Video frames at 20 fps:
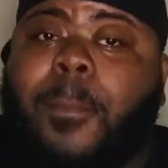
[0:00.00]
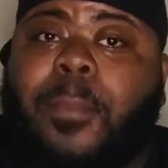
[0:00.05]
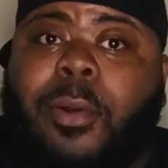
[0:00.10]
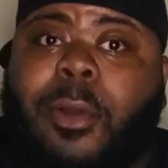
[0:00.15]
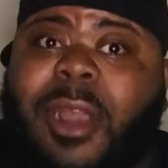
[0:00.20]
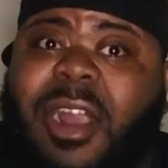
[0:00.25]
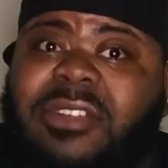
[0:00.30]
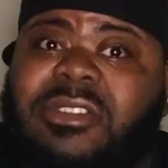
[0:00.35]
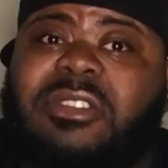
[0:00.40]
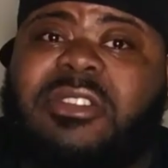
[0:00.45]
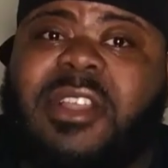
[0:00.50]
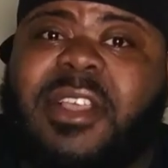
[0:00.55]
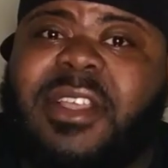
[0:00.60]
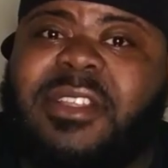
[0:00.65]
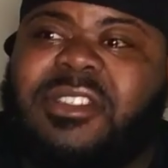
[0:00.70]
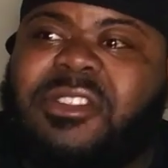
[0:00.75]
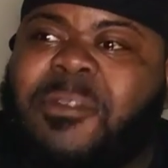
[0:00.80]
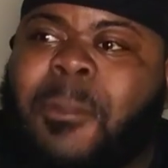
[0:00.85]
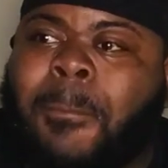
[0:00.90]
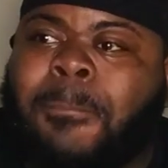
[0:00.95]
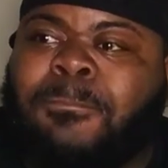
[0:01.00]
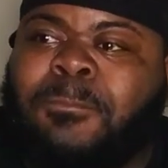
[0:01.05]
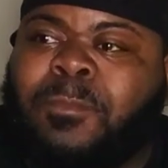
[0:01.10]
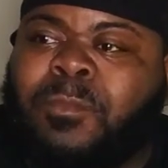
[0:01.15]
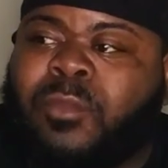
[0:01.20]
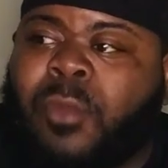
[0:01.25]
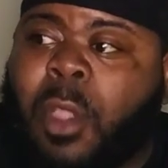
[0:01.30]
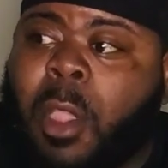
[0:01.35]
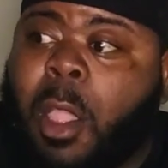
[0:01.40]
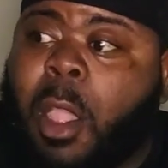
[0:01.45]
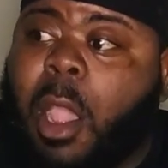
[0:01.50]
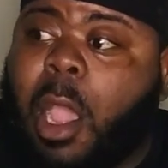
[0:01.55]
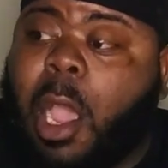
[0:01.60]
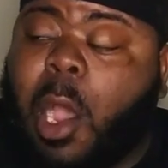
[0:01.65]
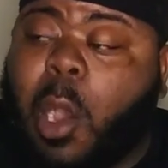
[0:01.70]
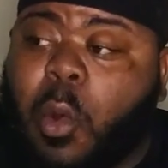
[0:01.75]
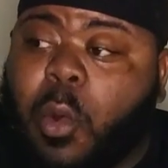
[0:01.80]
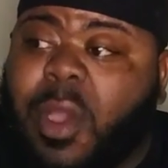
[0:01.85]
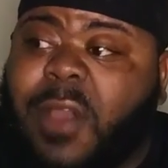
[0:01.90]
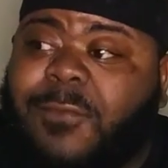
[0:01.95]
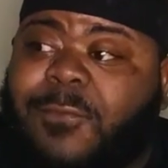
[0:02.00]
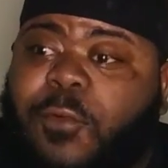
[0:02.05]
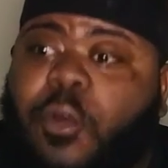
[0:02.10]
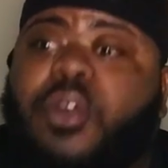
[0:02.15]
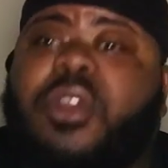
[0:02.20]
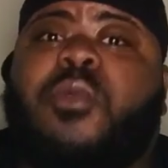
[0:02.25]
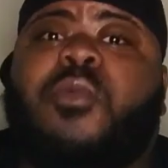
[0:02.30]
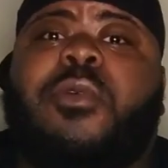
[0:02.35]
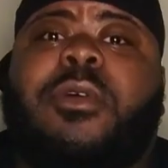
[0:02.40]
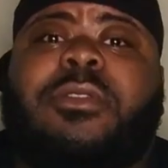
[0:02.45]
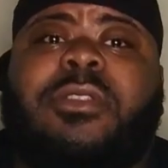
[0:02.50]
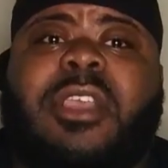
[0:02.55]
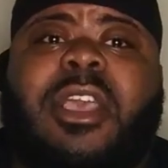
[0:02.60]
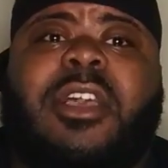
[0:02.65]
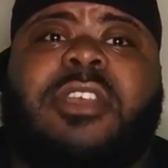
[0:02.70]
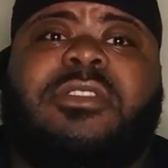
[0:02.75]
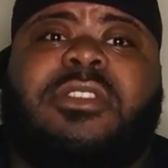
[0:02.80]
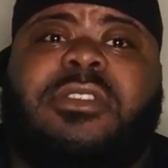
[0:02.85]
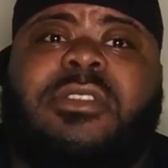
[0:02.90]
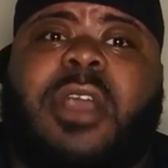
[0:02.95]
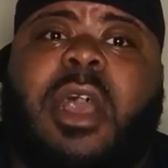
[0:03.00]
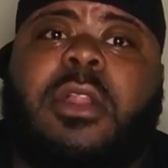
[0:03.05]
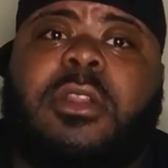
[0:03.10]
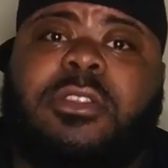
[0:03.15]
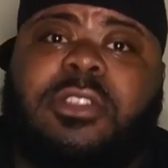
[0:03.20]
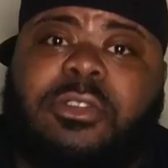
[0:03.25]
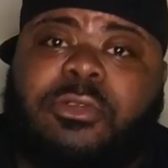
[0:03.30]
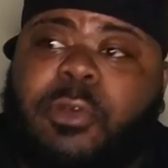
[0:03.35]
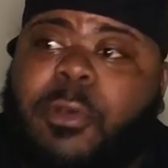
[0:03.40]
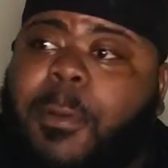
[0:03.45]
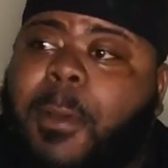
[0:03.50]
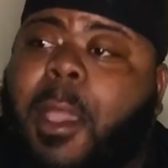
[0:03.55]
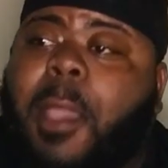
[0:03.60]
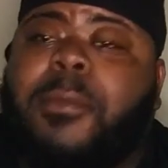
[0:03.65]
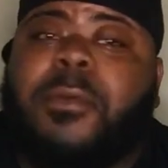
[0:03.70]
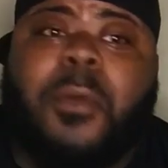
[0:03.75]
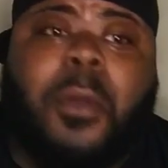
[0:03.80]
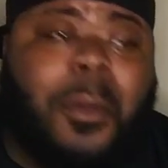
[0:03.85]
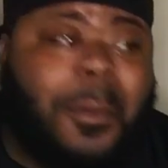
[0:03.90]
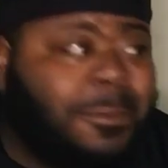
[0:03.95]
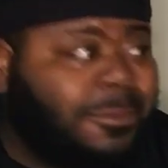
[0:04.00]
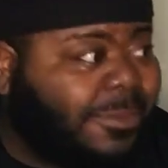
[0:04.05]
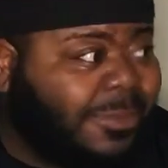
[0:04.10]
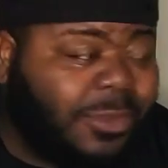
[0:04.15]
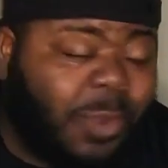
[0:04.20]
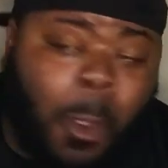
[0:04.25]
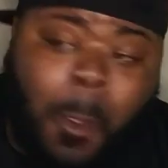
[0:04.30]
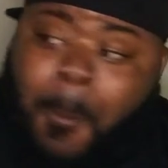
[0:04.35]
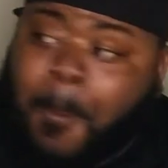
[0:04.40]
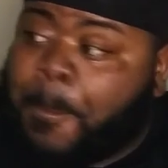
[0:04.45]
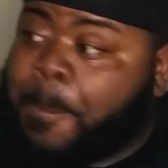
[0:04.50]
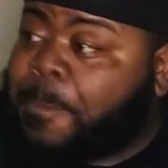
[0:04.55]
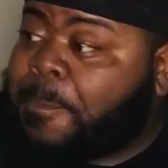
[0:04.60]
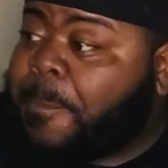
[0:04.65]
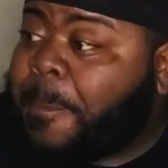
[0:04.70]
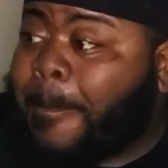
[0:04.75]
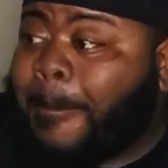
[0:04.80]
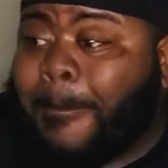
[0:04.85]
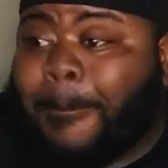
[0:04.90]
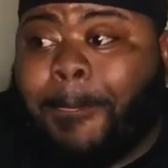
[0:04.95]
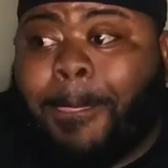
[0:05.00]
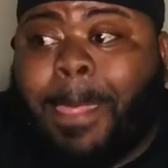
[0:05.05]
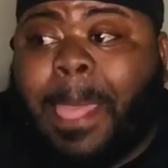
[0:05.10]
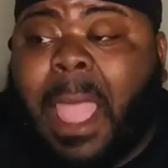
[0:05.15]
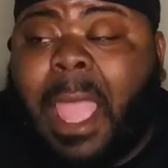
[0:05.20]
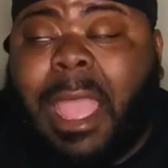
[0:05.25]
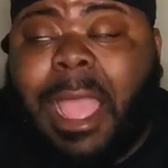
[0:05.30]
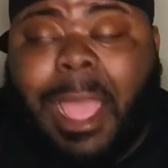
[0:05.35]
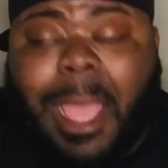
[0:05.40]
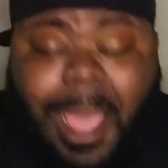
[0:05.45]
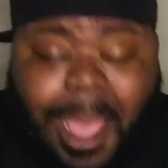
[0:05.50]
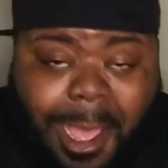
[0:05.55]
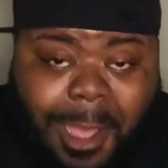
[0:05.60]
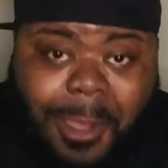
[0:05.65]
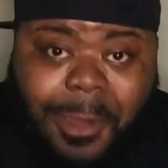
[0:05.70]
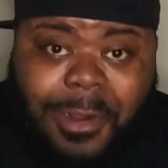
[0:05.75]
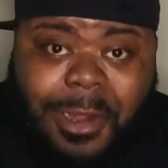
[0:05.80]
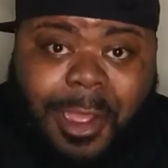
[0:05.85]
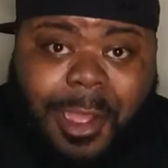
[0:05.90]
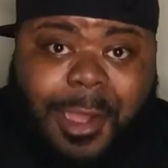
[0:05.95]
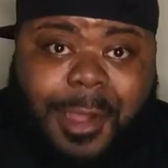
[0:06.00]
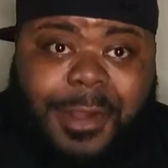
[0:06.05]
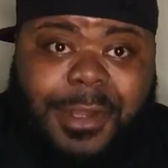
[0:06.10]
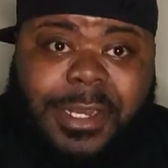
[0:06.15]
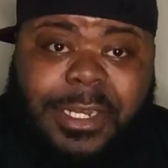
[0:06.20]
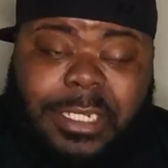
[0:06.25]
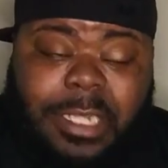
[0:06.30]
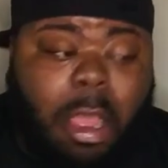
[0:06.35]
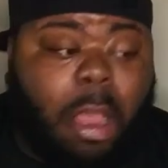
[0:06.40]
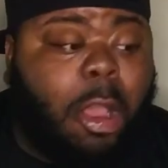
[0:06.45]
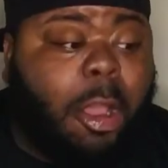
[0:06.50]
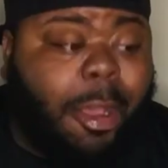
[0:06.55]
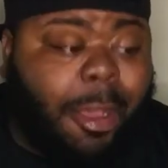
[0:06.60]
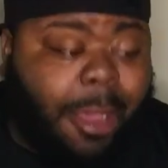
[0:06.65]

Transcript: Process owing $41,000 to a baby. Hell no, nigga.